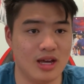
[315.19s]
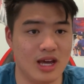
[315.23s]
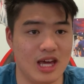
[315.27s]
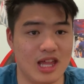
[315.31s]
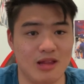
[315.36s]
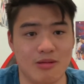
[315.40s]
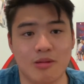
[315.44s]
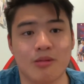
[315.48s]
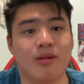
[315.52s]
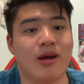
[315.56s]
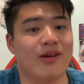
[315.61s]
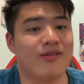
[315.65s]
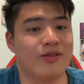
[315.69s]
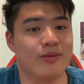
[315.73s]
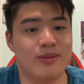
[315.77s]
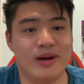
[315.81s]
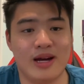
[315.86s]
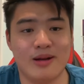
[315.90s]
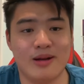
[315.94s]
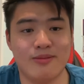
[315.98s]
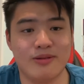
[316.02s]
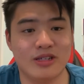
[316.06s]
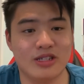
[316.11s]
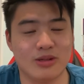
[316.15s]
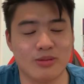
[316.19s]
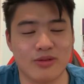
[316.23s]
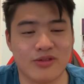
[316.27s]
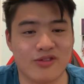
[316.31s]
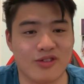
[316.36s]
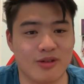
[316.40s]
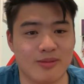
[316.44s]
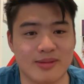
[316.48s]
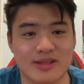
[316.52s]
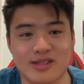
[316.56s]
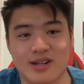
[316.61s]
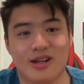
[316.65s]
and then when we have a bad pitching
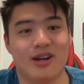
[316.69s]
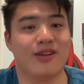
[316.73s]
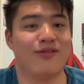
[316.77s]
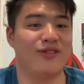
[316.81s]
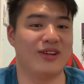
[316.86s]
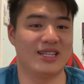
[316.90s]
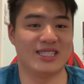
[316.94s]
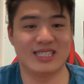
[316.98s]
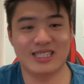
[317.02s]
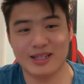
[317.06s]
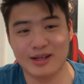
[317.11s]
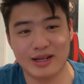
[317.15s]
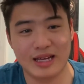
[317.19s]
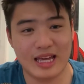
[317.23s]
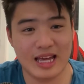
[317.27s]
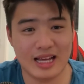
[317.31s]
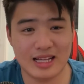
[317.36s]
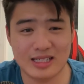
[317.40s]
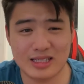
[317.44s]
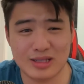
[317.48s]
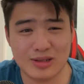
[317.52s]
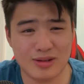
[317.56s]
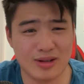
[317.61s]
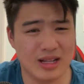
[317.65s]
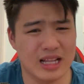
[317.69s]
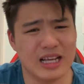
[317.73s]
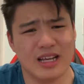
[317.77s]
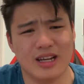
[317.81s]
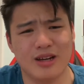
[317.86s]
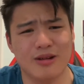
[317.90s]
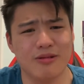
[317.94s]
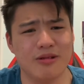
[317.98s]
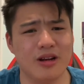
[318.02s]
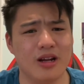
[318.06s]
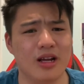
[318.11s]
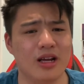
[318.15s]
performance, our offense still can't score. Like,
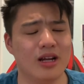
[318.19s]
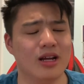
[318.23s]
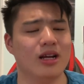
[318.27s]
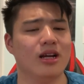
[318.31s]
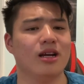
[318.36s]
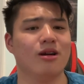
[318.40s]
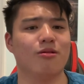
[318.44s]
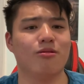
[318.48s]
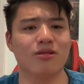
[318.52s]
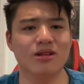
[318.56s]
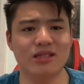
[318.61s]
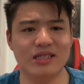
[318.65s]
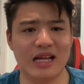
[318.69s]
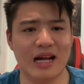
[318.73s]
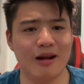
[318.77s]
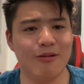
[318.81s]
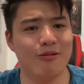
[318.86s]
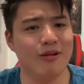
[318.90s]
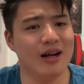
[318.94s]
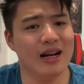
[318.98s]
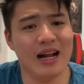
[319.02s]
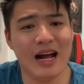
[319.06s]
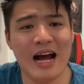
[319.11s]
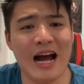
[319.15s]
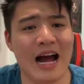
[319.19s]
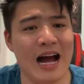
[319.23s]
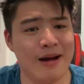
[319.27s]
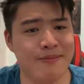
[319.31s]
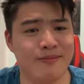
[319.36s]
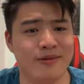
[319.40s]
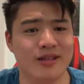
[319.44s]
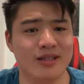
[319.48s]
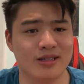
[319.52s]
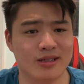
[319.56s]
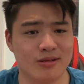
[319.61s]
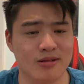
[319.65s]
what
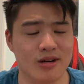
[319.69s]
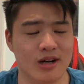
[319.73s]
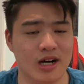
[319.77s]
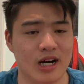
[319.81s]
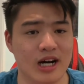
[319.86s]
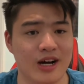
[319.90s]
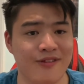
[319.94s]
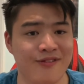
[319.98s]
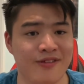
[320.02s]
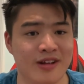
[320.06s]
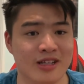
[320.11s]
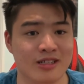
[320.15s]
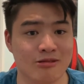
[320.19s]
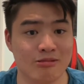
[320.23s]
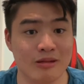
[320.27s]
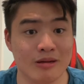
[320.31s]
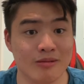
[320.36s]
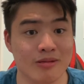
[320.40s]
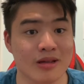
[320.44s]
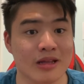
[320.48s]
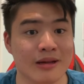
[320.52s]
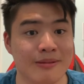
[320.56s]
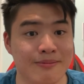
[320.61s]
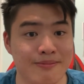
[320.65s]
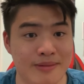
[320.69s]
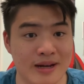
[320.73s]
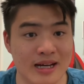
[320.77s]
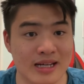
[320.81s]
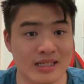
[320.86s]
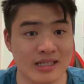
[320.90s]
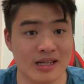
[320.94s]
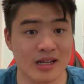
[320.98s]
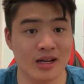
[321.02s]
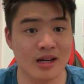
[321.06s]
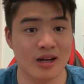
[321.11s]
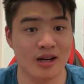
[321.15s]
happened to our offense? We were the
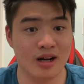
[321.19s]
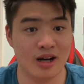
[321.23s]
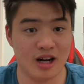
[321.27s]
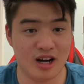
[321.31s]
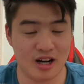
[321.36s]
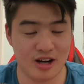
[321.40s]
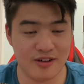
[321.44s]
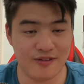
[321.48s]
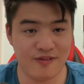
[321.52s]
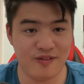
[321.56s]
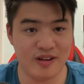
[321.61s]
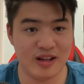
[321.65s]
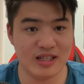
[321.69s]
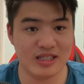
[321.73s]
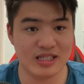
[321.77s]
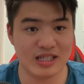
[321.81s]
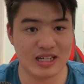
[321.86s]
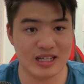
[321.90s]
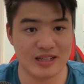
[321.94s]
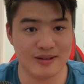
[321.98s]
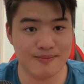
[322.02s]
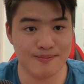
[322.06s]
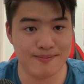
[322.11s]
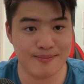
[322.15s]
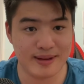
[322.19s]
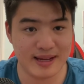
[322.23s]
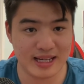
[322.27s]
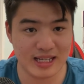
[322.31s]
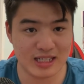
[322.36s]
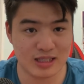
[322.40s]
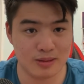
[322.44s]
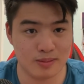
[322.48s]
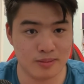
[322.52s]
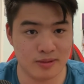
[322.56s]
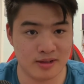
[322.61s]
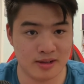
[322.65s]
best offense in
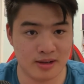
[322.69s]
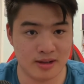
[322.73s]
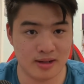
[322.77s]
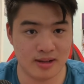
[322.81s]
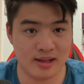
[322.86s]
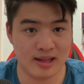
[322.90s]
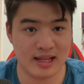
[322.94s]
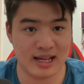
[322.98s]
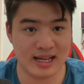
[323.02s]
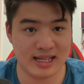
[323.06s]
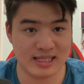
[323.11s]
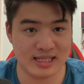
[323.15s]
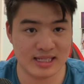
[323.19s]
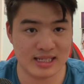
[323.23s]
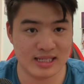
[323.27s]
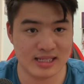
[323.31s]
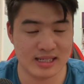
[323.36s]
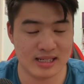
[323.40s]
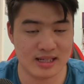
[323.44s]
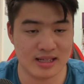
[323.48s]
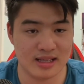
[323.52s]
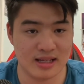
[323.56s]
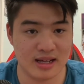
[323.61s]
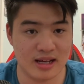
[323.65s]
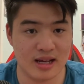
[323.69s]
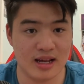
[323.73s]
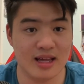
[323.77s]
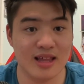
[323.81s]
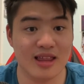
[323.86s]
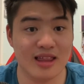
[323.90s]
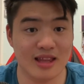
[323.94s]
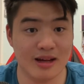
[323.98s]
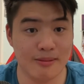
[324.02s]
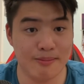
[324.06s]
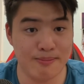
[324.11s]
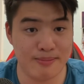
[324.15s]
baseball last season,
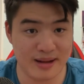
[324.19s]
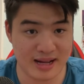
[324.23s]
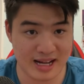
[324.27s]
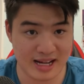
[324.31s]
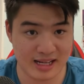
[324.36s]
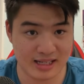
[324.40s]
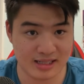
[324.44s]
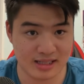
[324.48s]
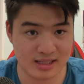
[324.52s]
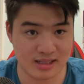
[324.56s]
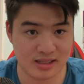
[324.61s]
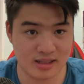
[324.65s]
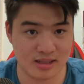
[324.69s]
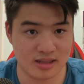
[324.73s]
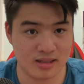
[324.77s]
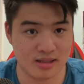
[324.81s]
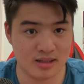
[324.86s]
the best.